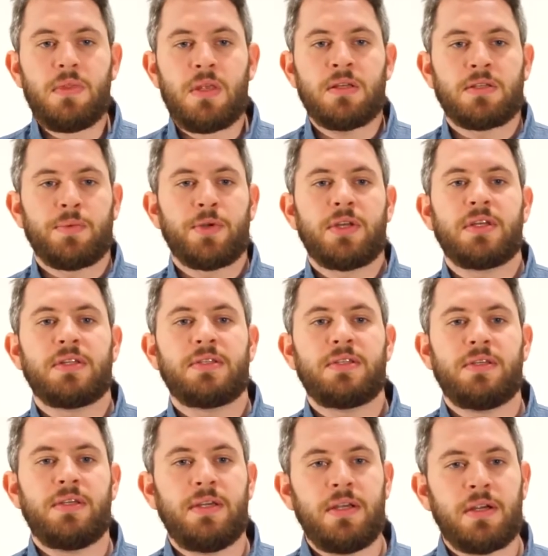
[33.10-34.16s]
So what you can see
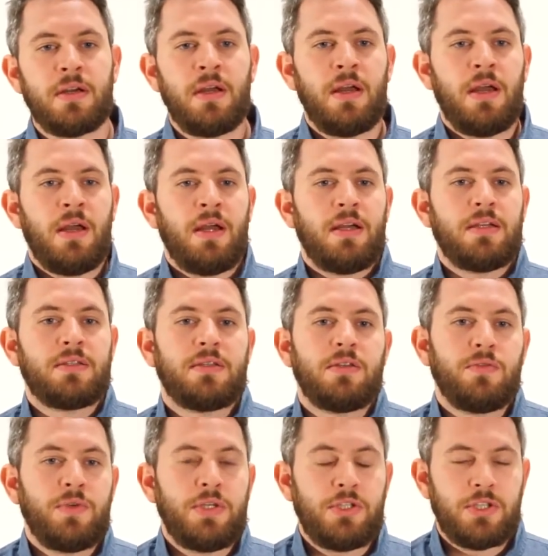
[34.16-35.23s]
here is the
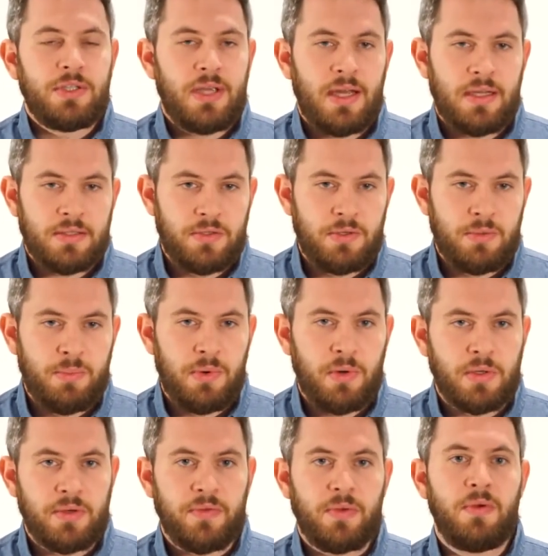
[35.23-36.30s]
Norwegian Cancer Report
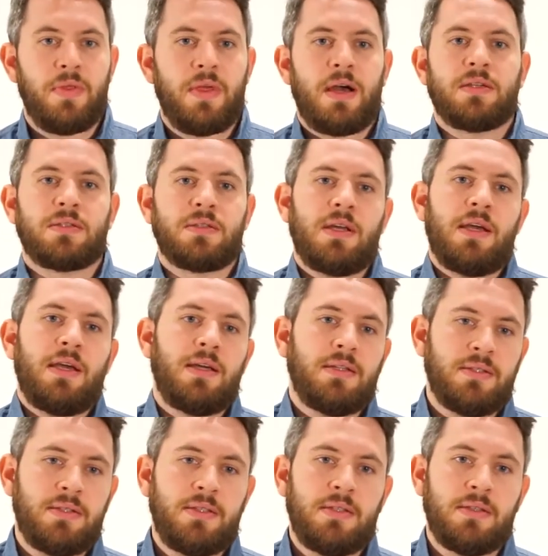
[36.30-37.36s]
of
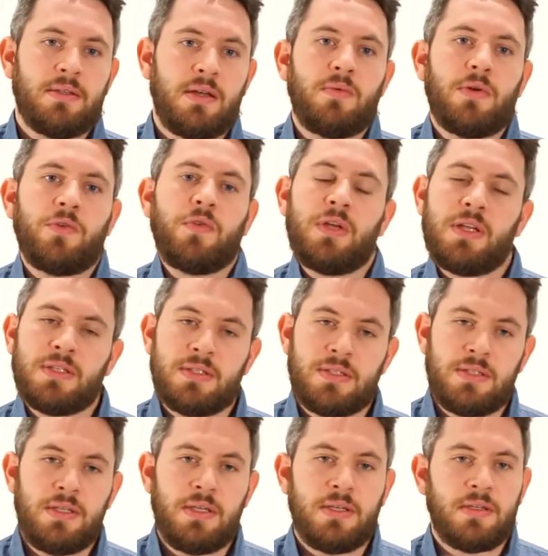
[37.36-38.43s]
2018, and what we can
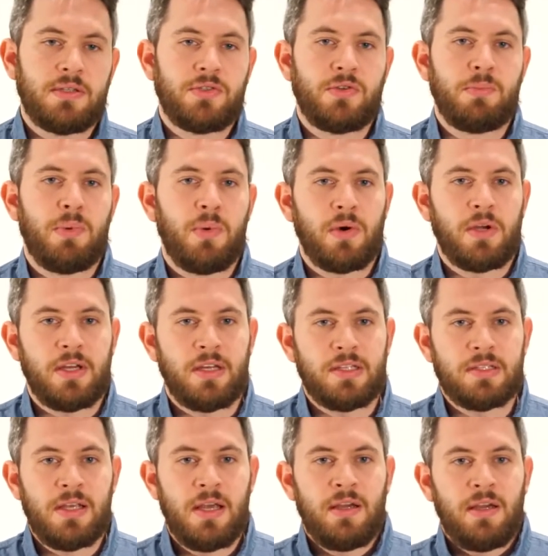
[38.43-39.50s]
see in this report is
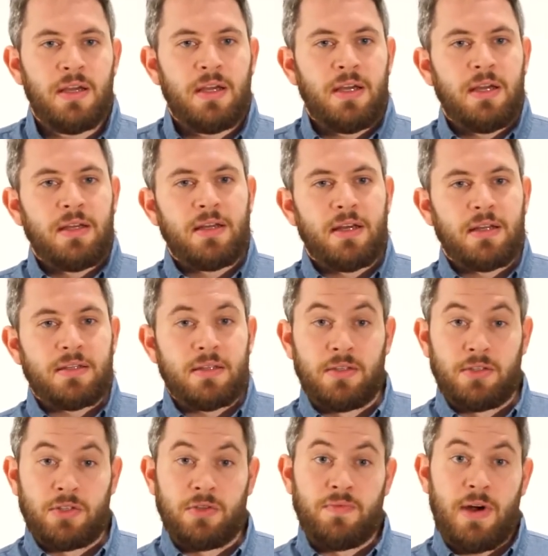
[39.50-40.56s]
that the
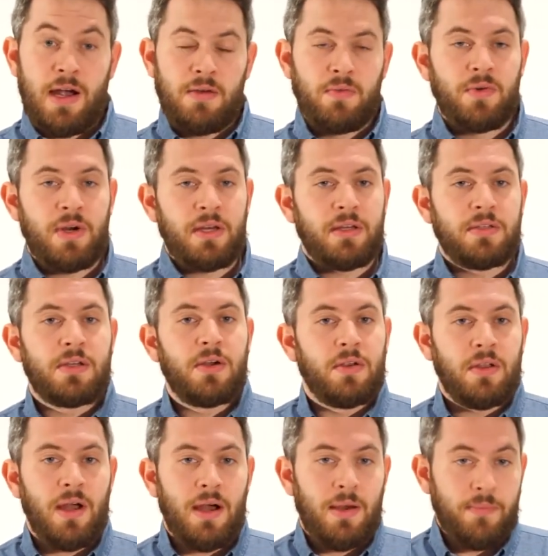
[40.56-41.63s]
survival rate is
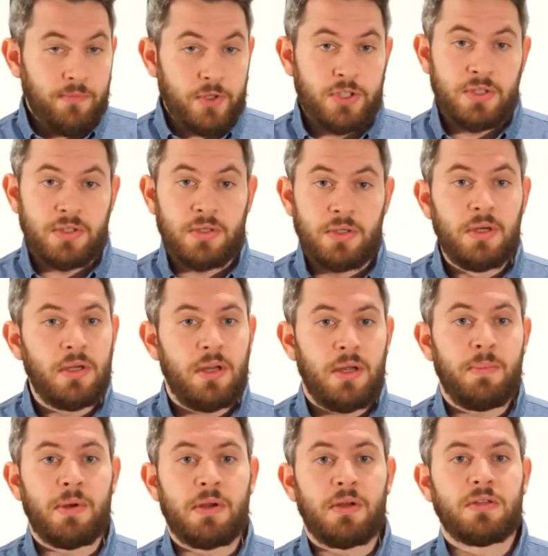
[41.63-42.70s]
going up, which is good,
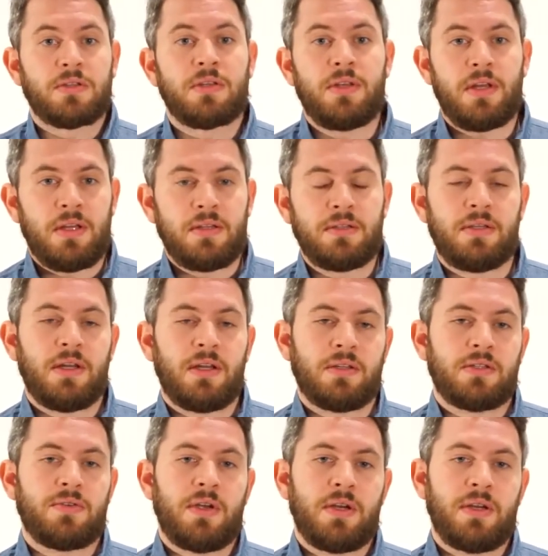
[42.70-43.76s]
but also the
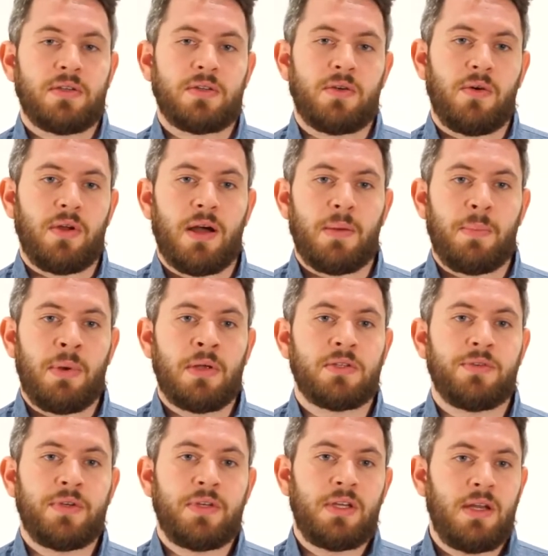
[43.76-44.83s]
incidence rate is going up. So
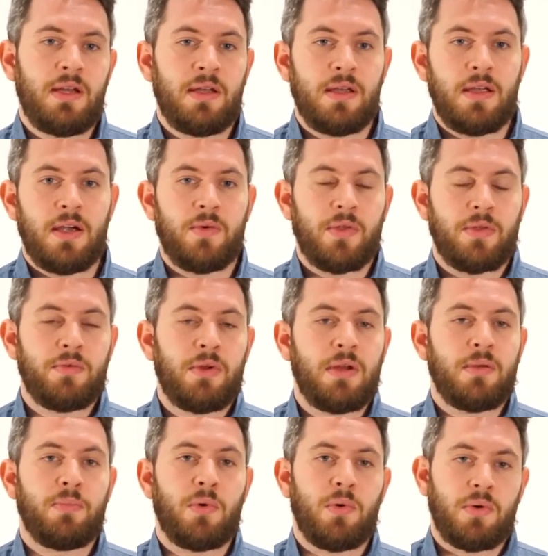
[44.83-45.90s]
we're dealing here with a really
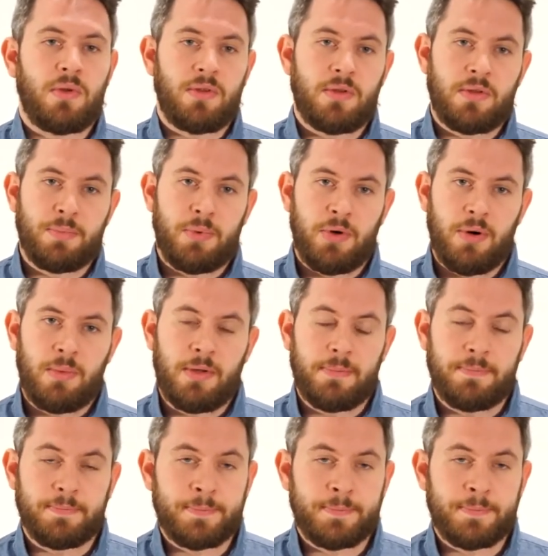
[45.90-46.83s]
important problem.